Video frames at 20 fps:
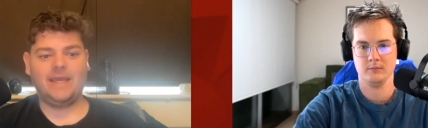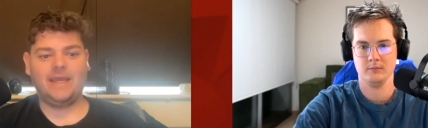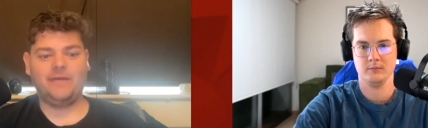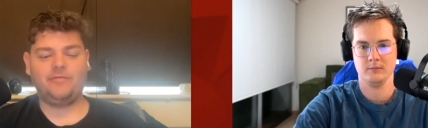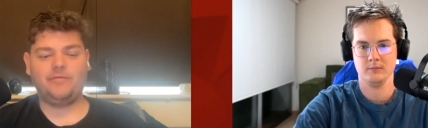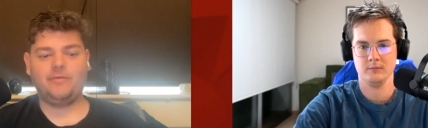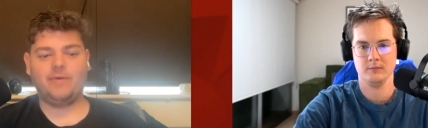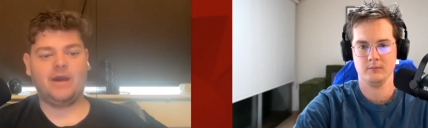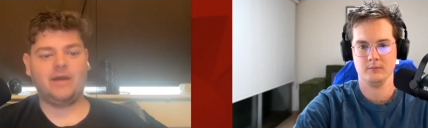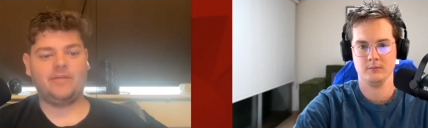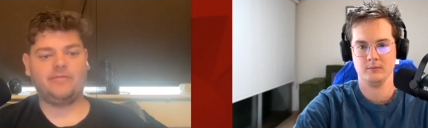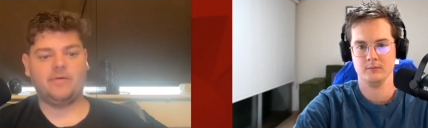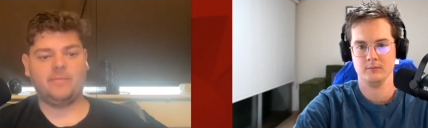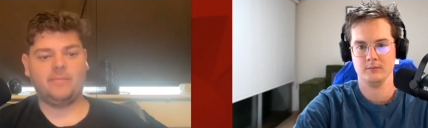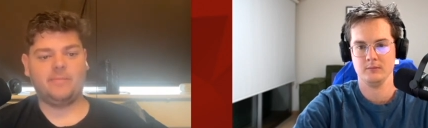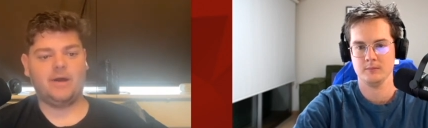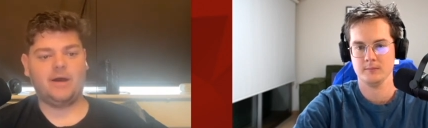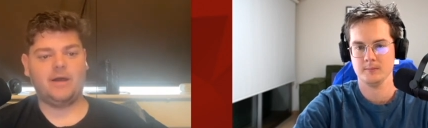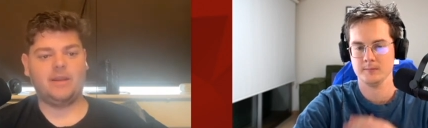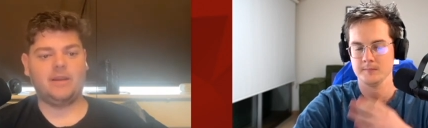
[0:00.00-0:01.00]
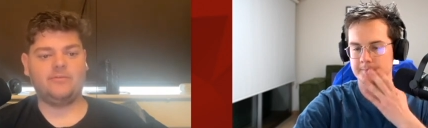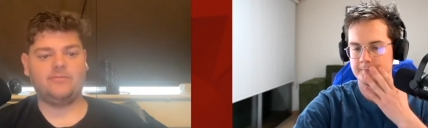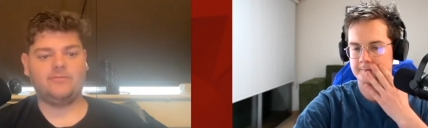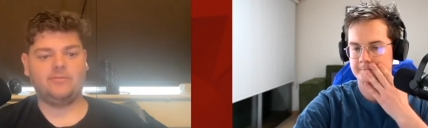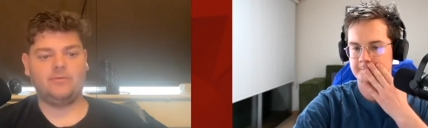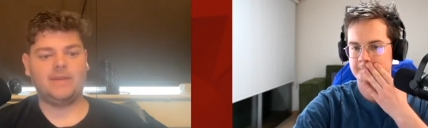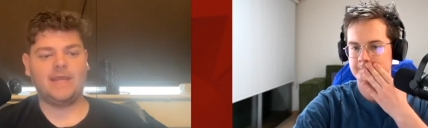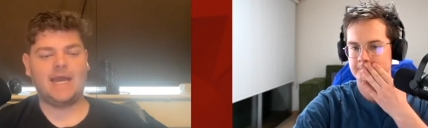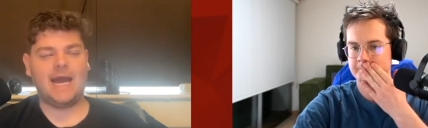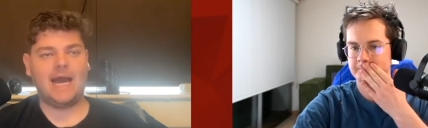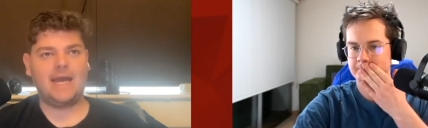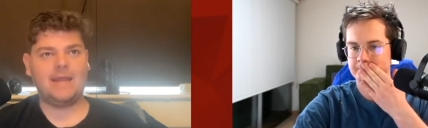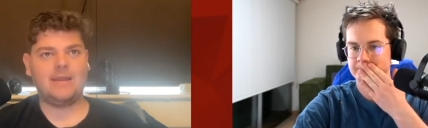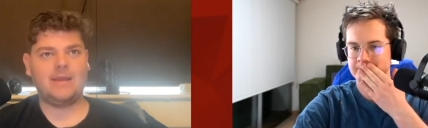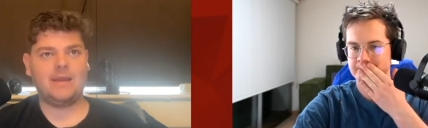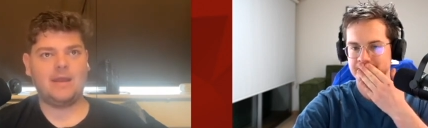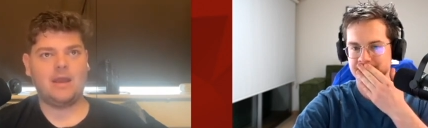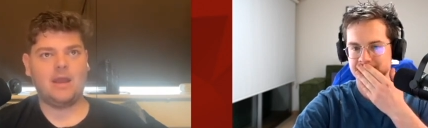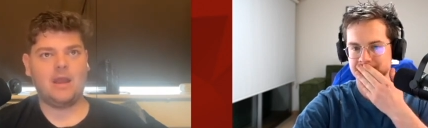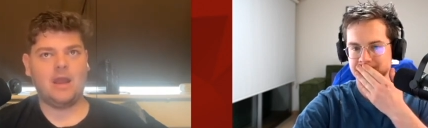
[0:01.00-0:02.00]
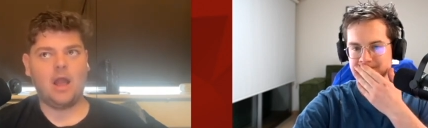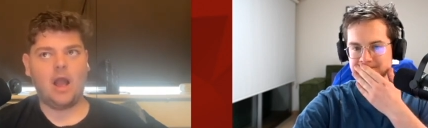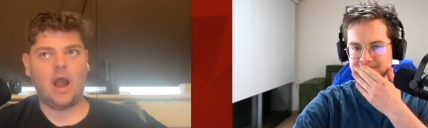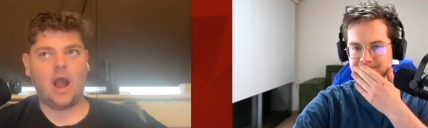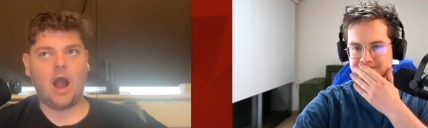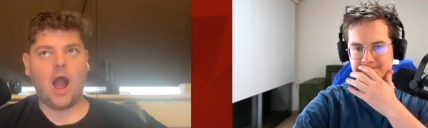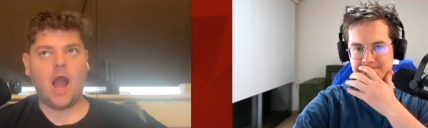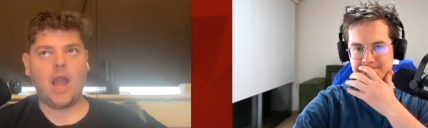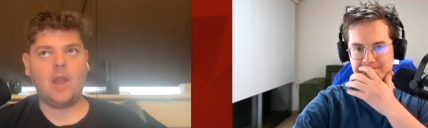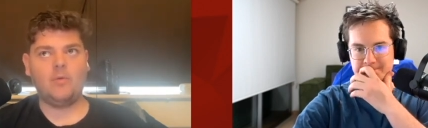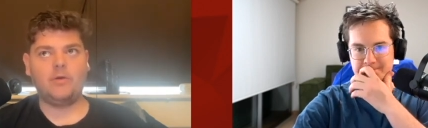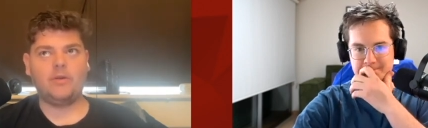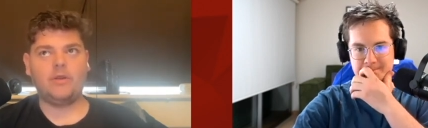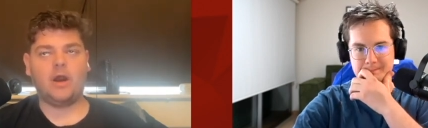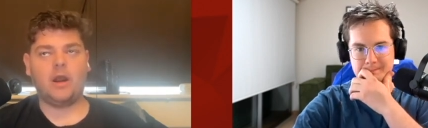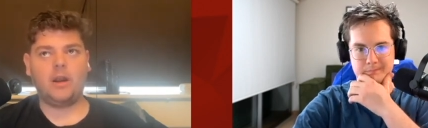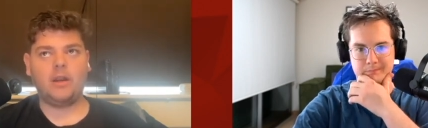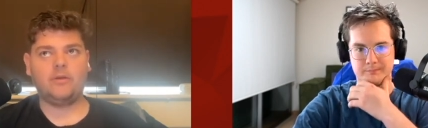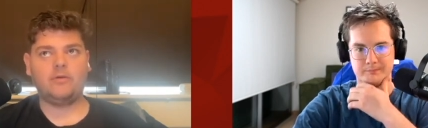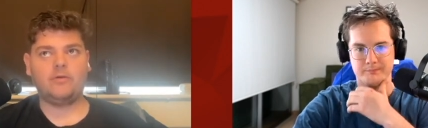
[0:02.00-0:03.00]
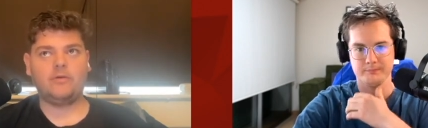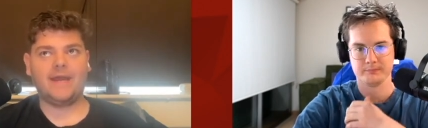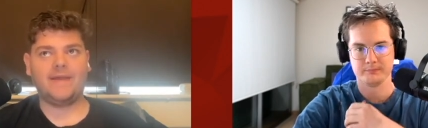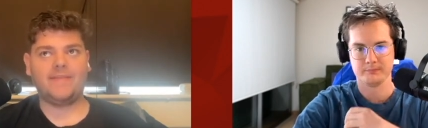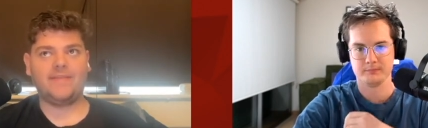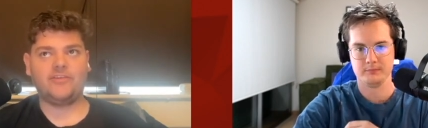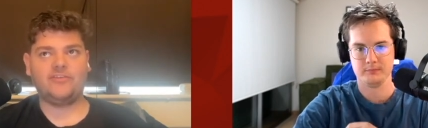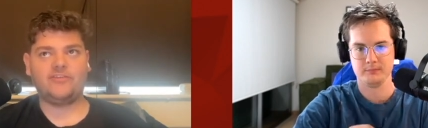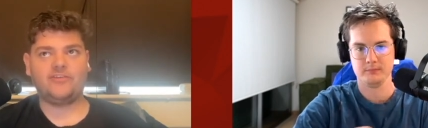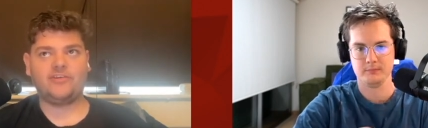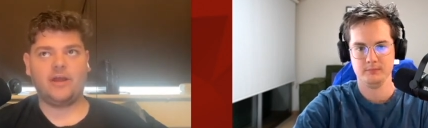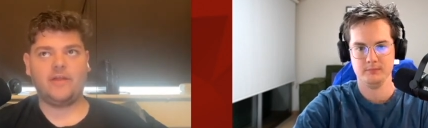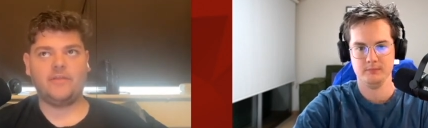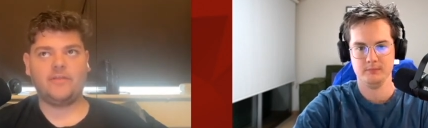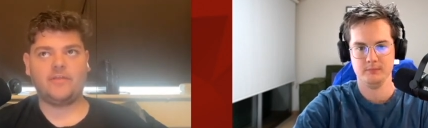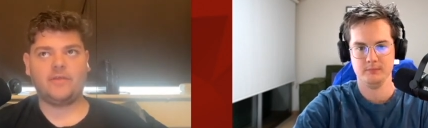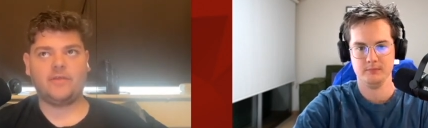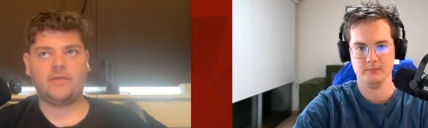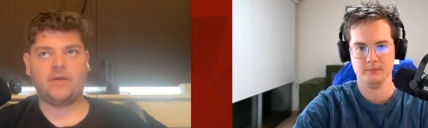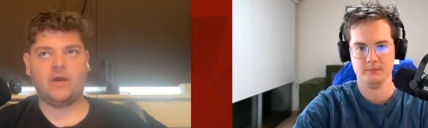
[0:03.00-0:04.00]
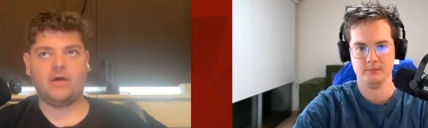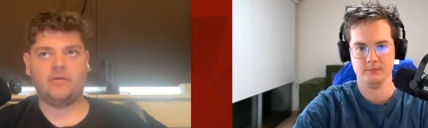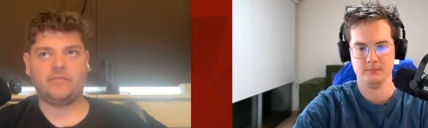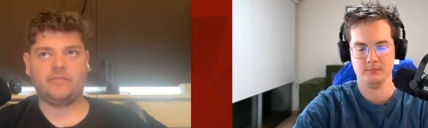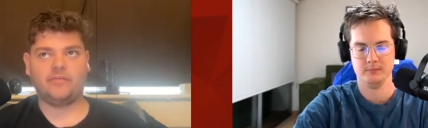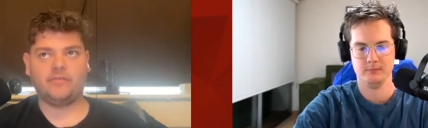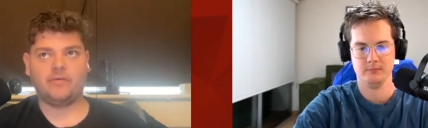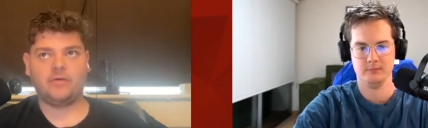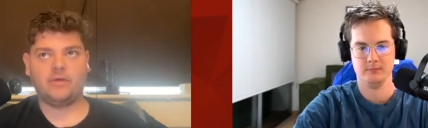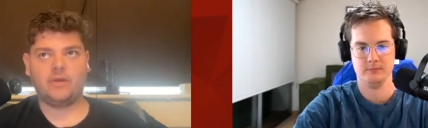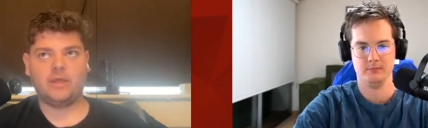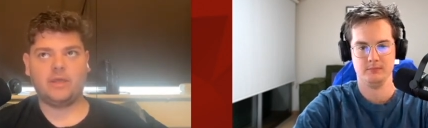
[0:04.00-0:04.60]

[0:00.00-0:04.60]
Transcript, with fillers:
Speaker 1: If you add Van Baarle to that, I would argue that the chances of